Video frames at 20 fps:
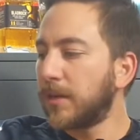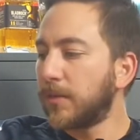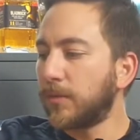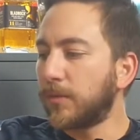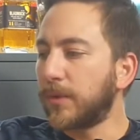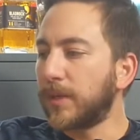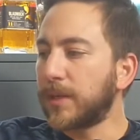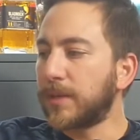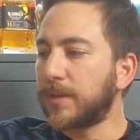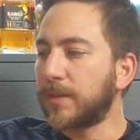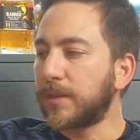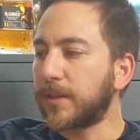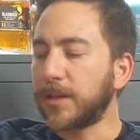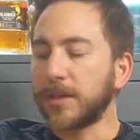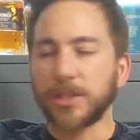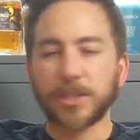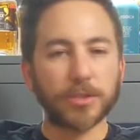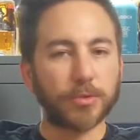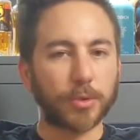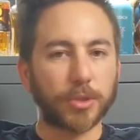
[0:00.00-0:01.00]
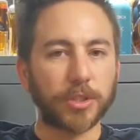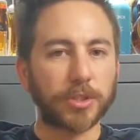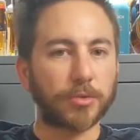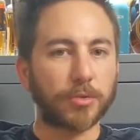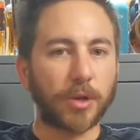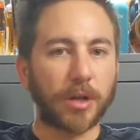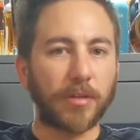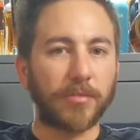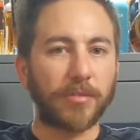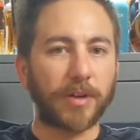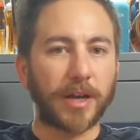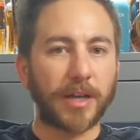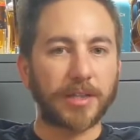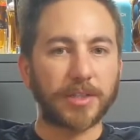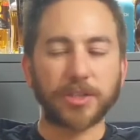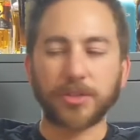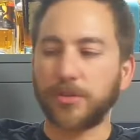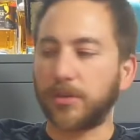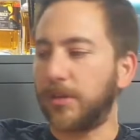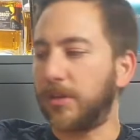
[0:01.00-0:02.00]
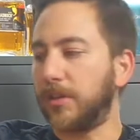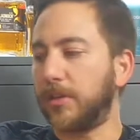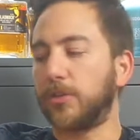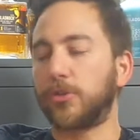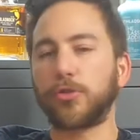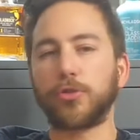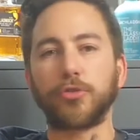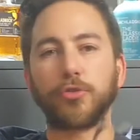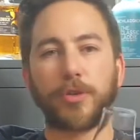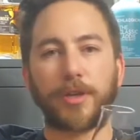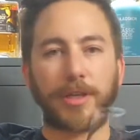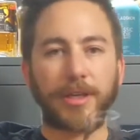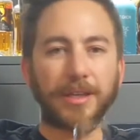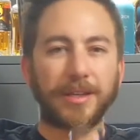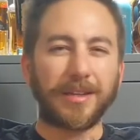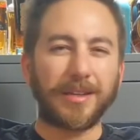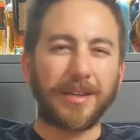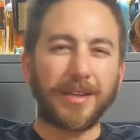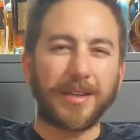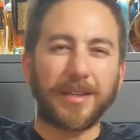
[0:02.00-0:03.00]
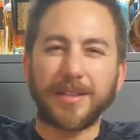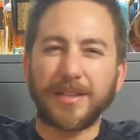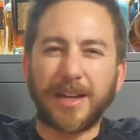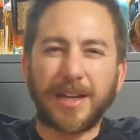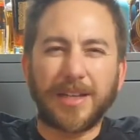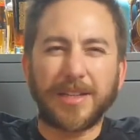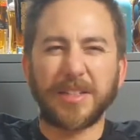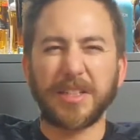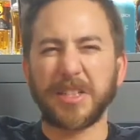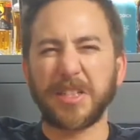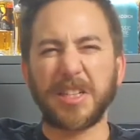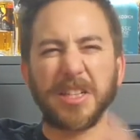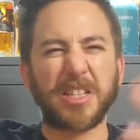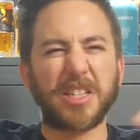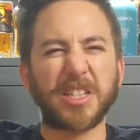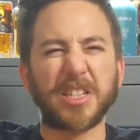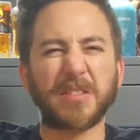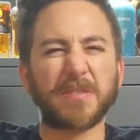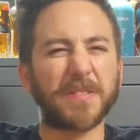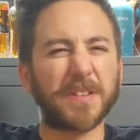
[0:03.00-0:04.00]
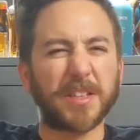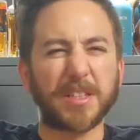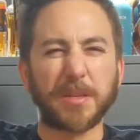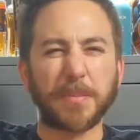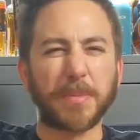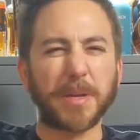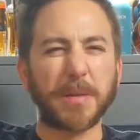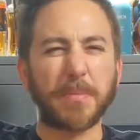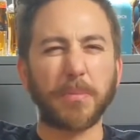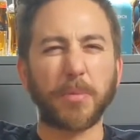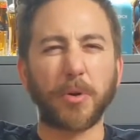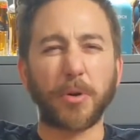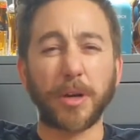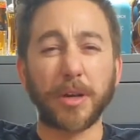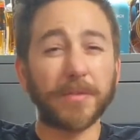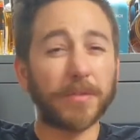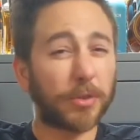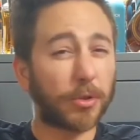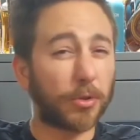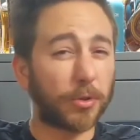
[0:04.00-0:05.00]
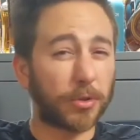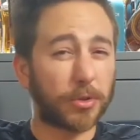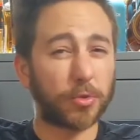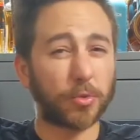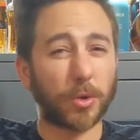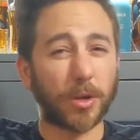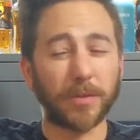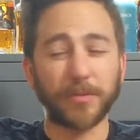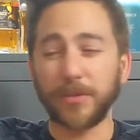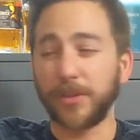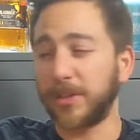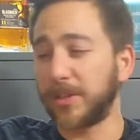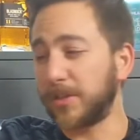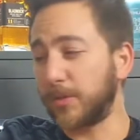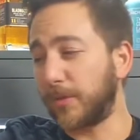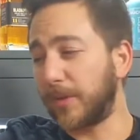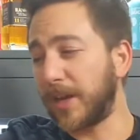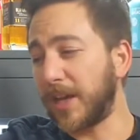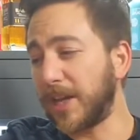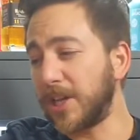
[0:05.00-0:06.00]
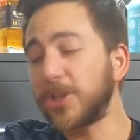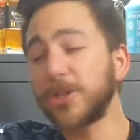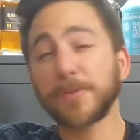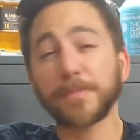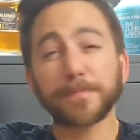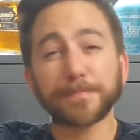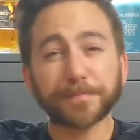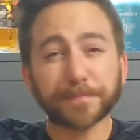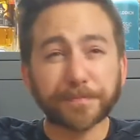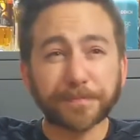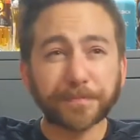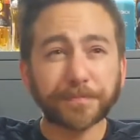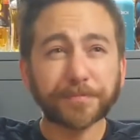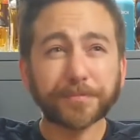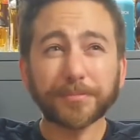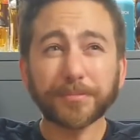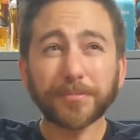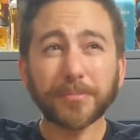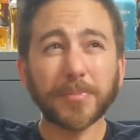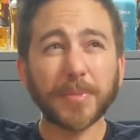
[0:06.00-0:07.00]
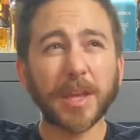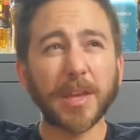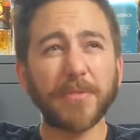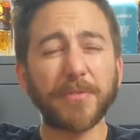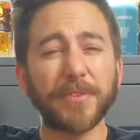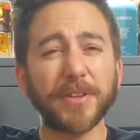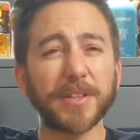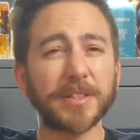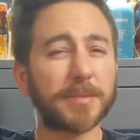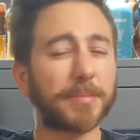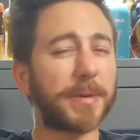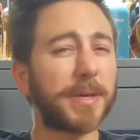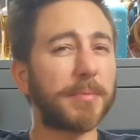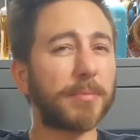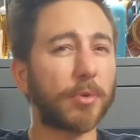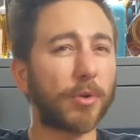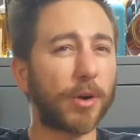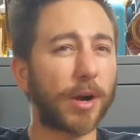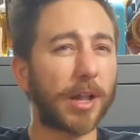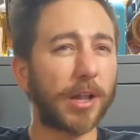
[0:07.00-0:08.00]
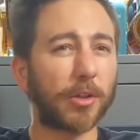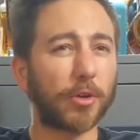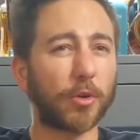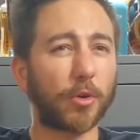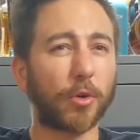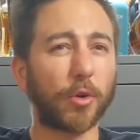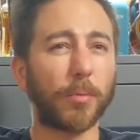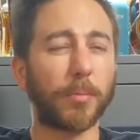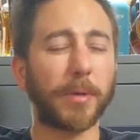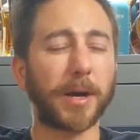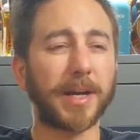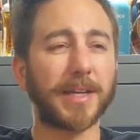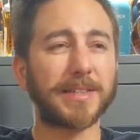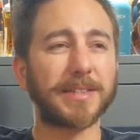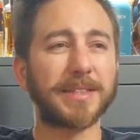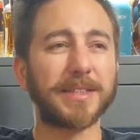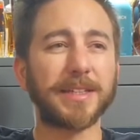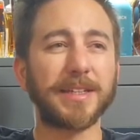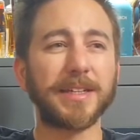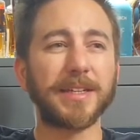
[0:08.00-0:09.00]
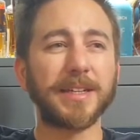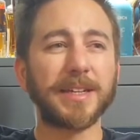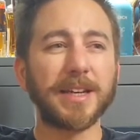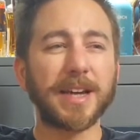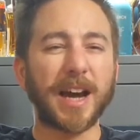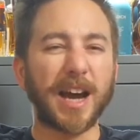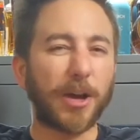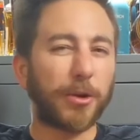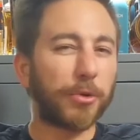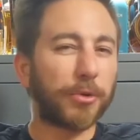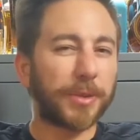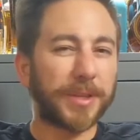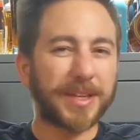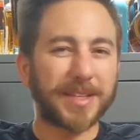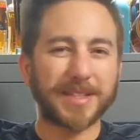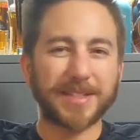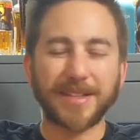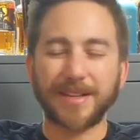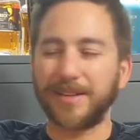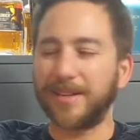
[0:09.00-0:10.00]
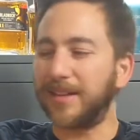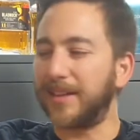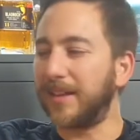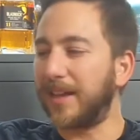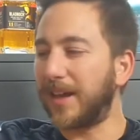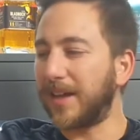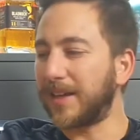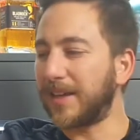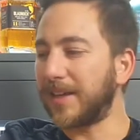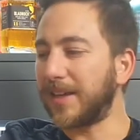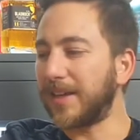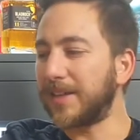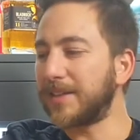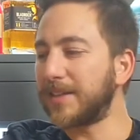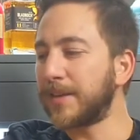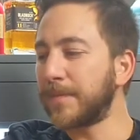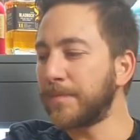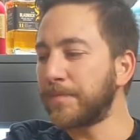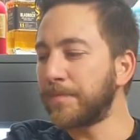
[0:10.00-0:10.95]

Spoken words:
With Chivas 12, I struggle to drink it neat. It just feels a bit more, even though it's 12 years of age, it feels a bit more alcohol bitey. I don't necessarily like it.